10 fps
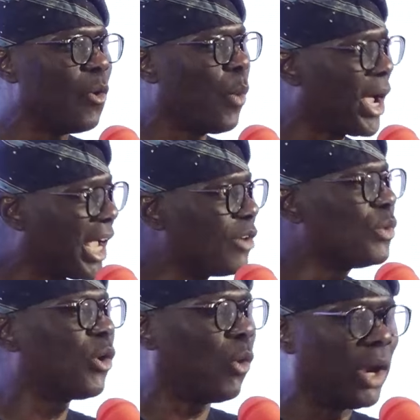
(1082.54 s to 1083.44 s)
why can't
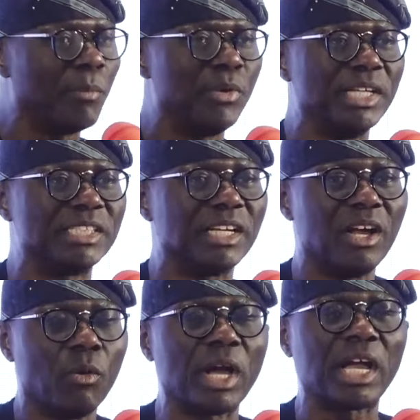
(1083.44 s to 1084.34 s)
we collaborate?
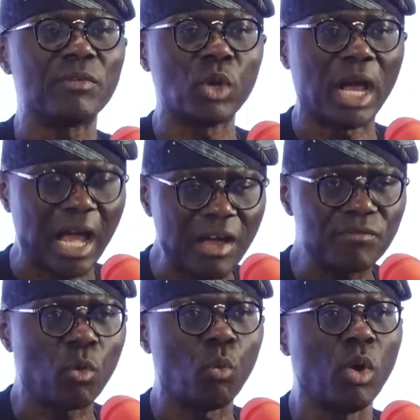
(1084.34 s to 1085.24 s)
Why can't we have
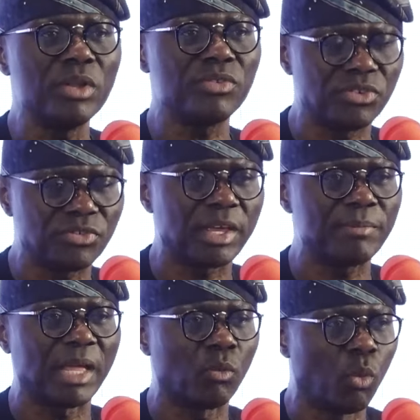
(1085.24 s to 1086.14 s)
one
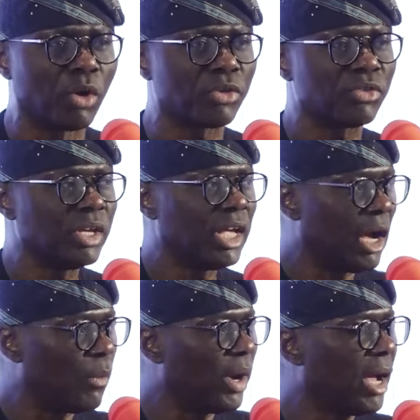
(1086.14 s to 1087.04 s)
system that works?
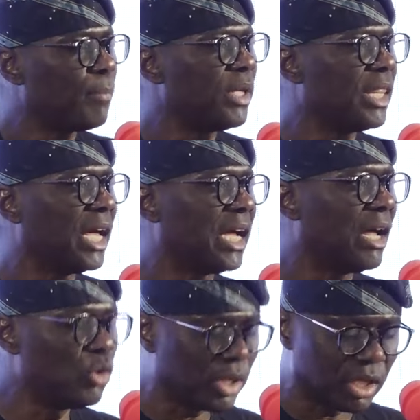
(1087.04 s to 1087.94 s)
And we're happy that
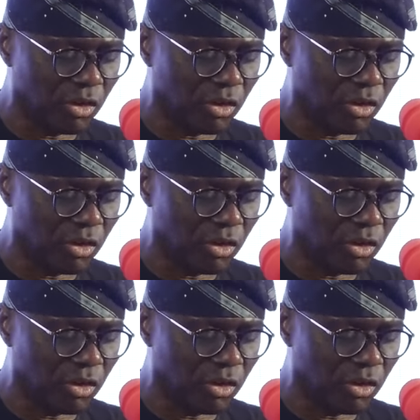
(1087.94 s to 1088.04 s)
our local